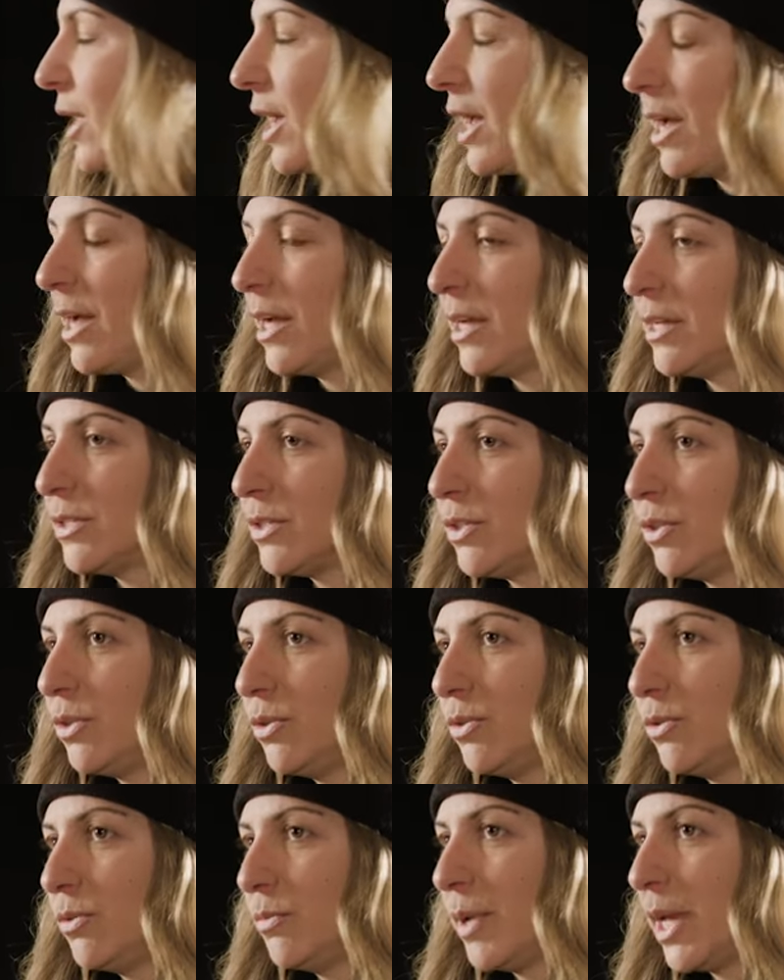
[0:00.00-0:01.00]
as
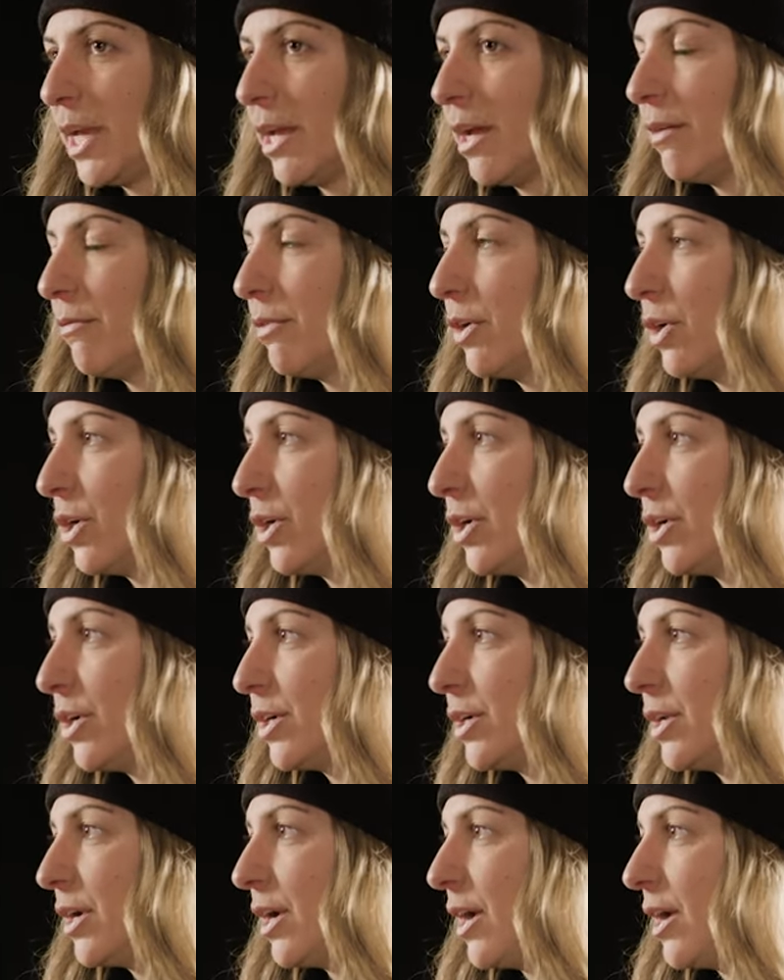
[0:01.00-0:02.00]
you may have
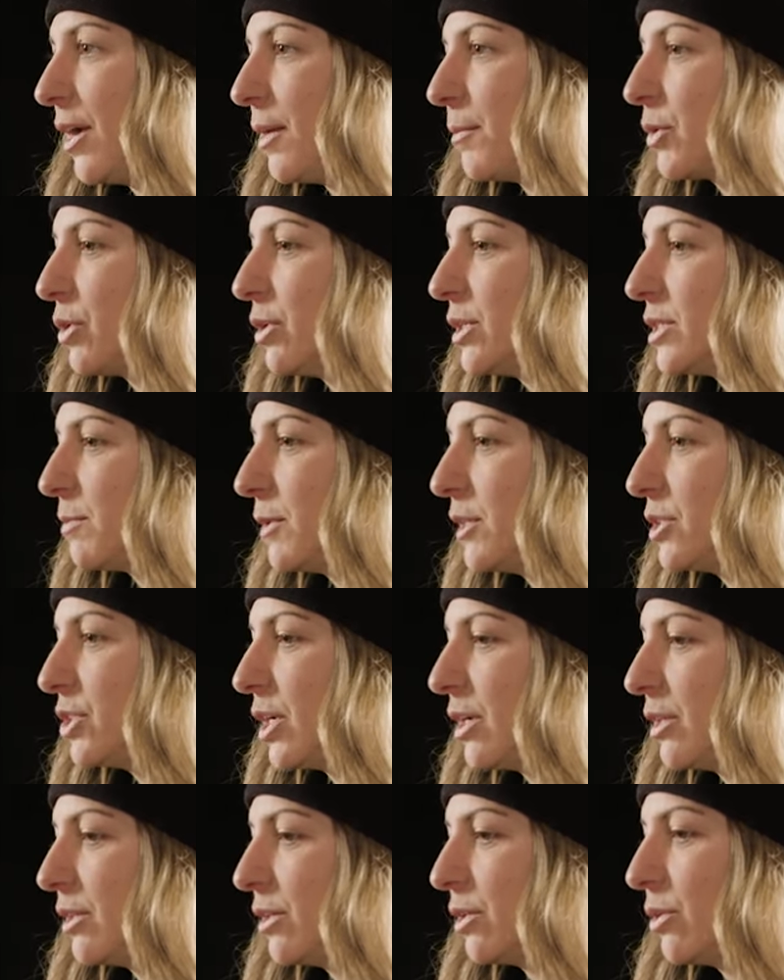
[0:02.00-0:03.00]
heard, Chris
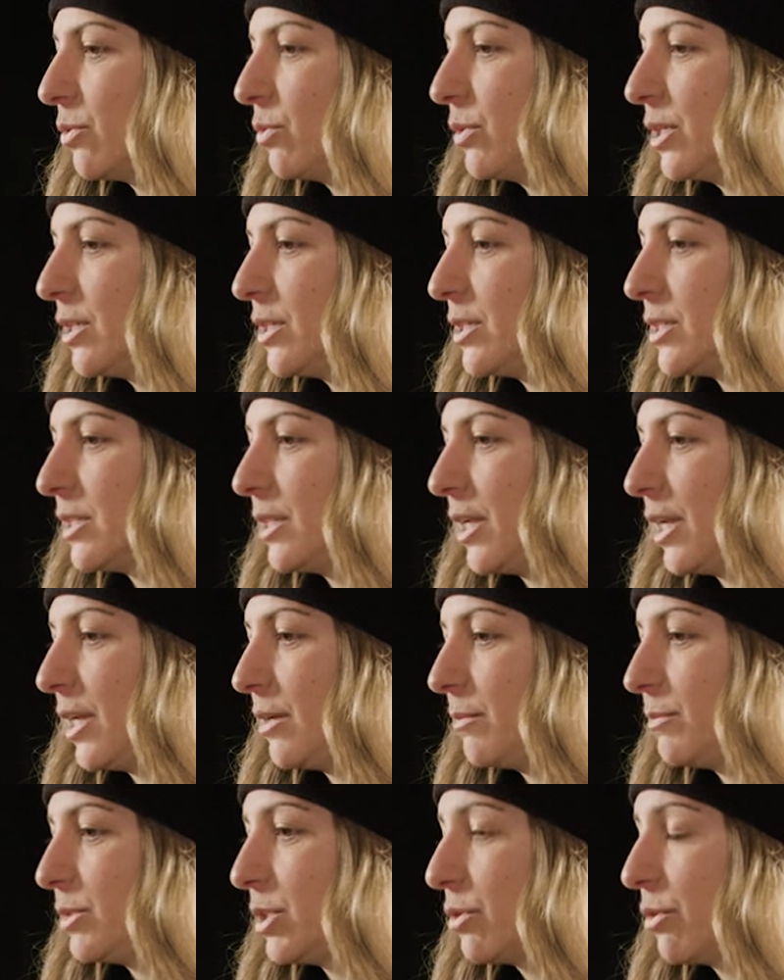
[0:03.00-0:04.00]
Benchetler was
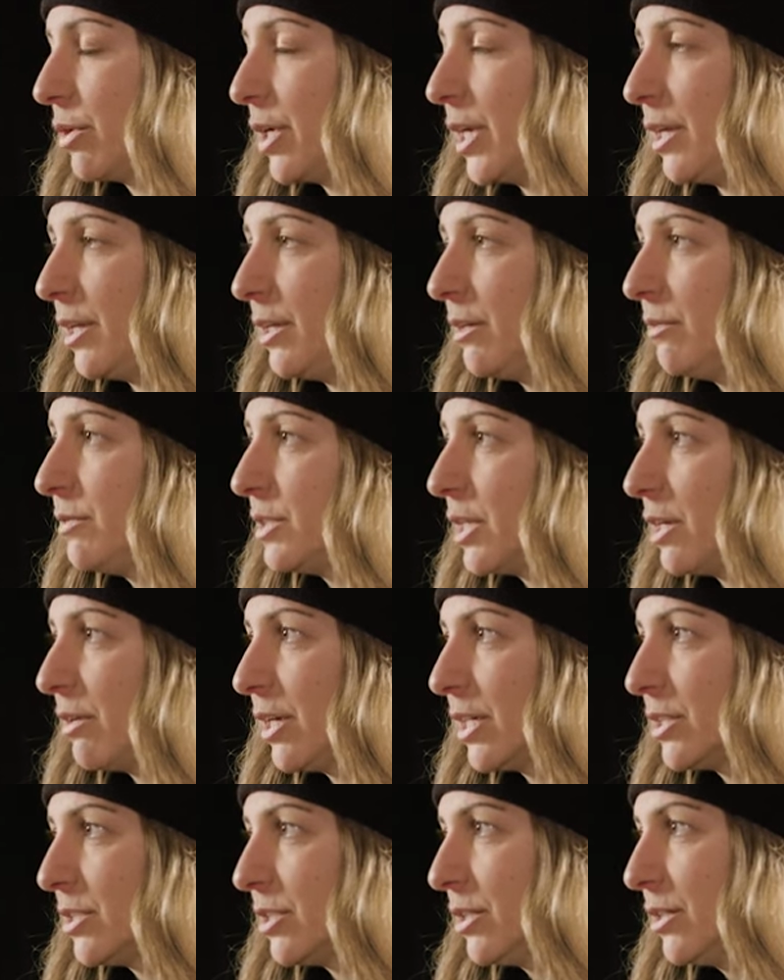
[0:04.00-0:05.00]
named creative
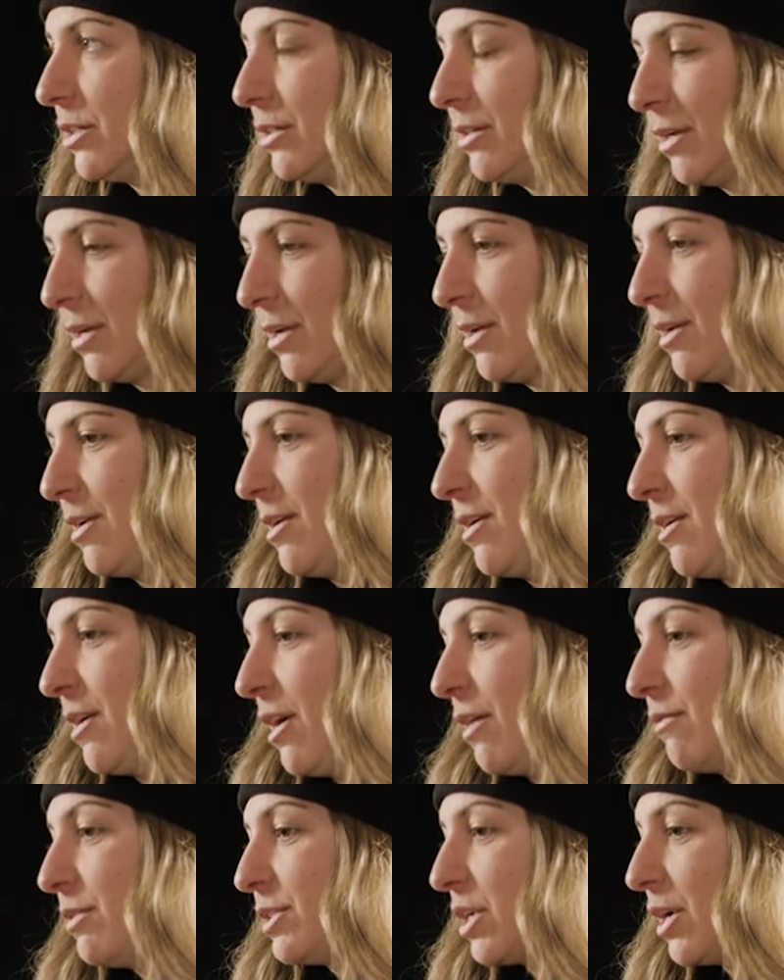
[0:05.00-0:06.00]
director
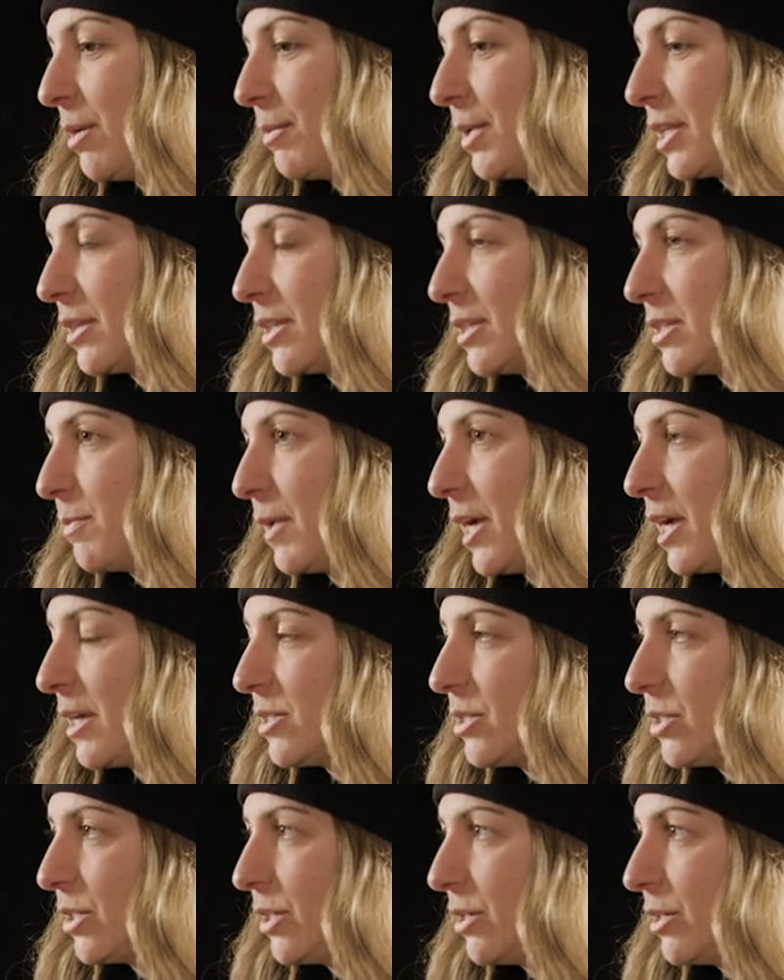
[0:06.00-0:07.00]
of Atomic this
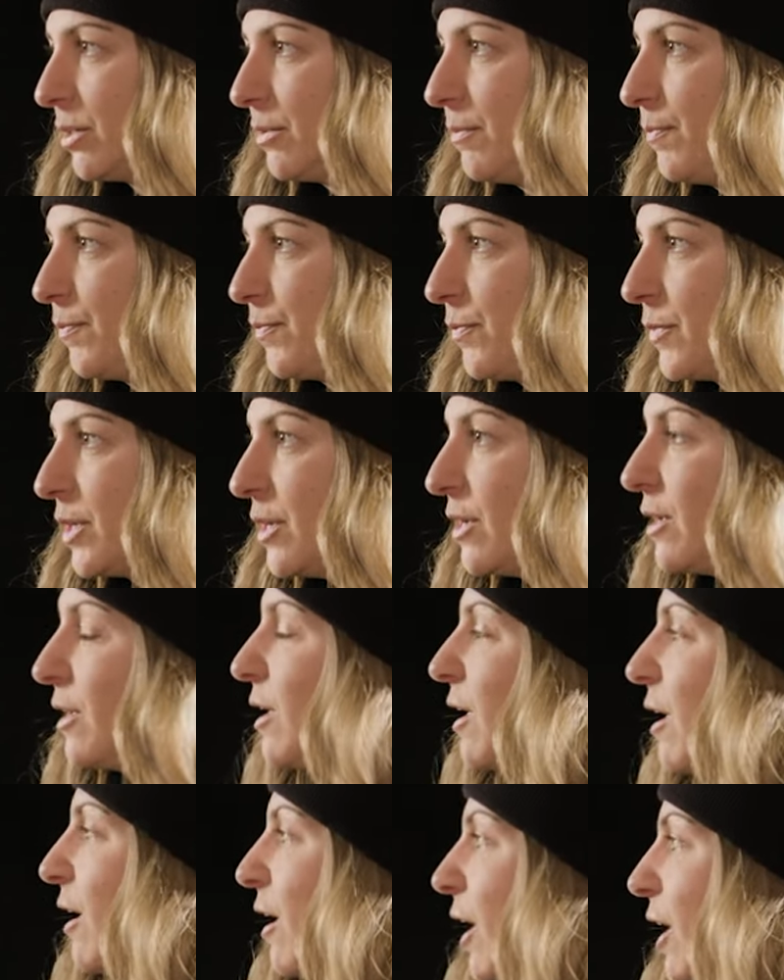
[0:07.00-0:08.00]
past year.
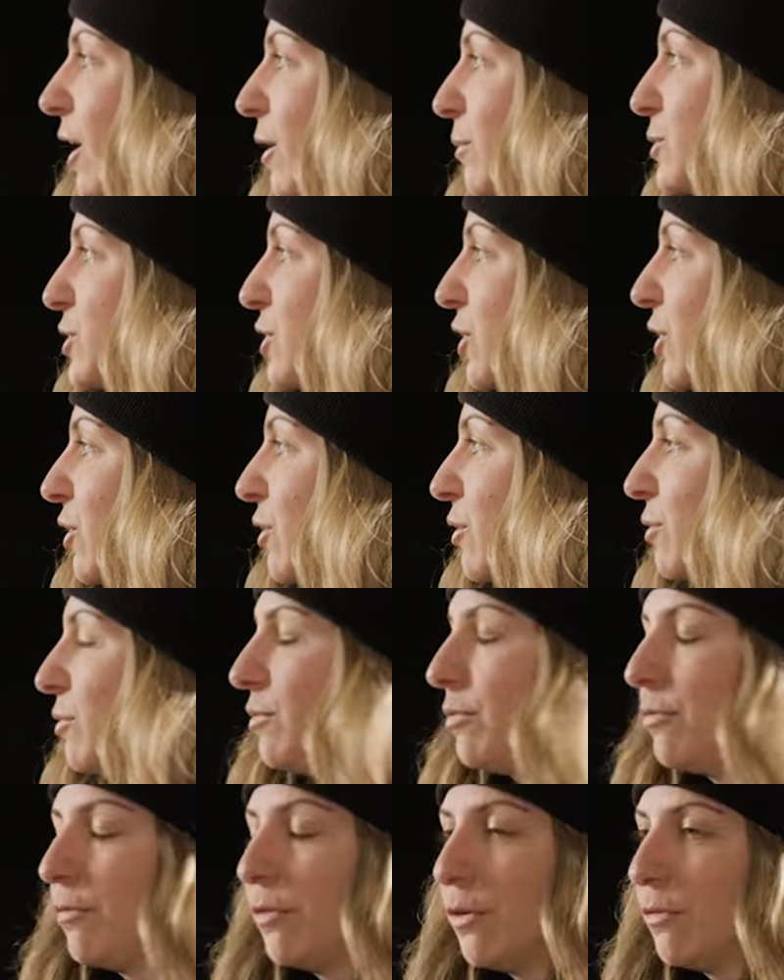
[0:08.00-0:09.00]
So
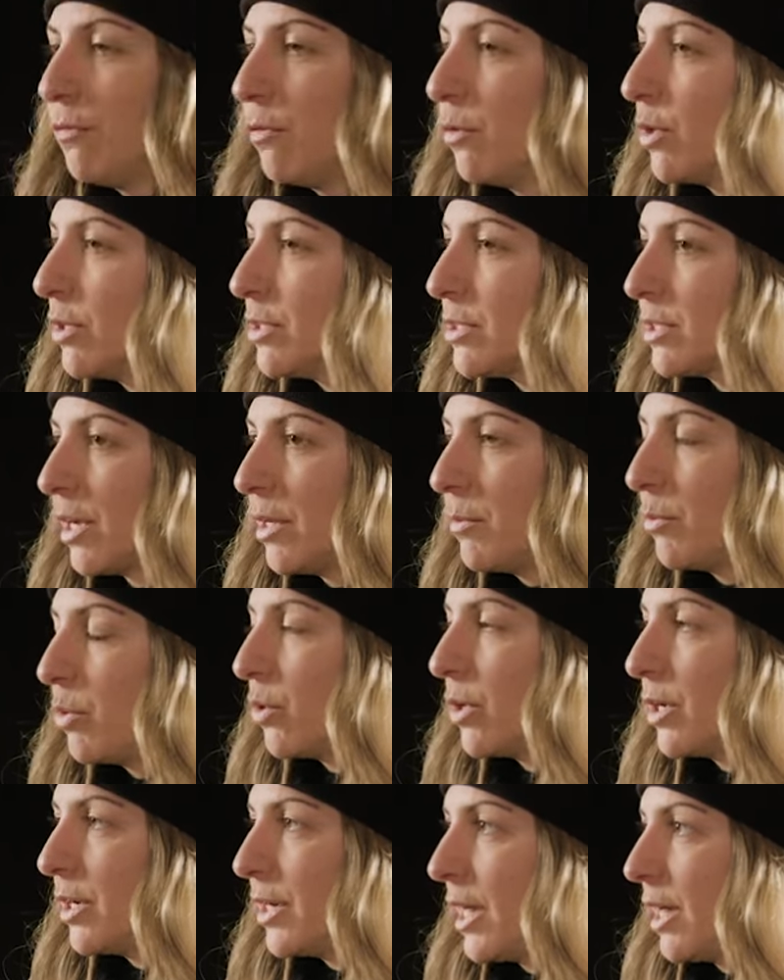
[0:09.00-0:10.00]
full force on
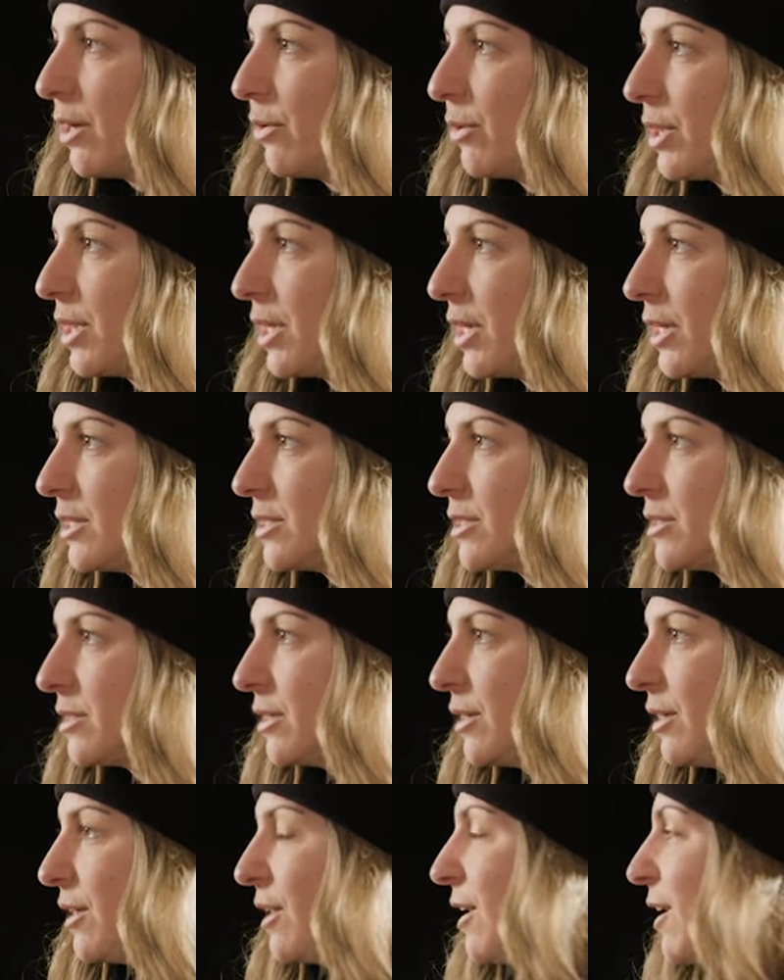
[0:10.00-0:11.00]
board now with us.
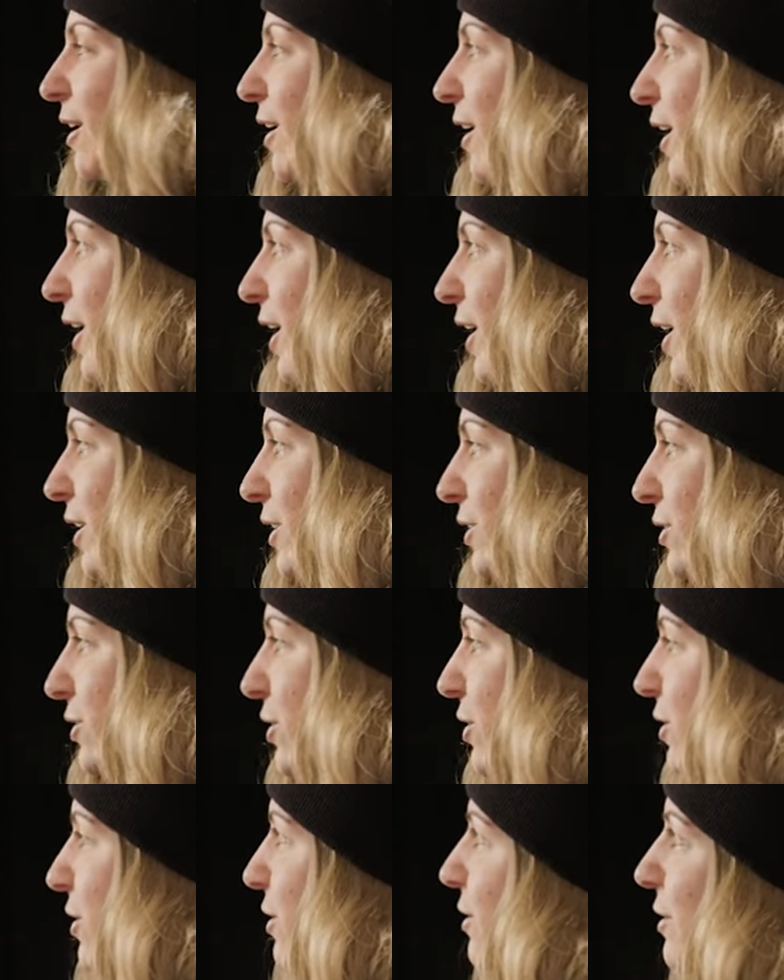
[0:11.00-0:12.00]
And
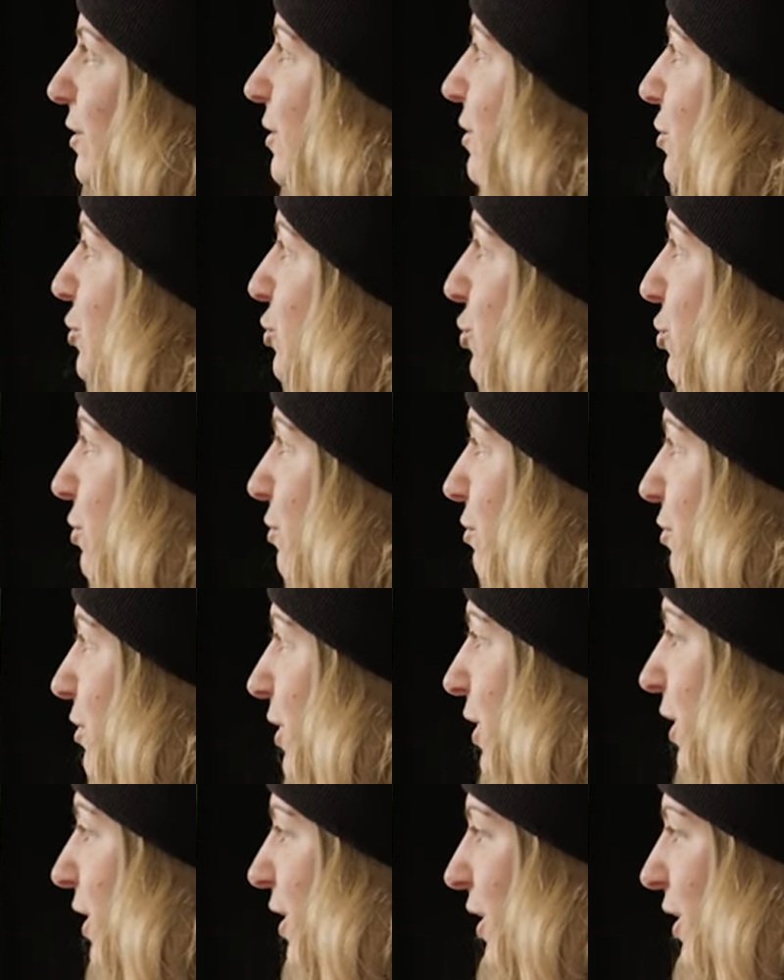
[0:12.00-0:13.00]
truthfully,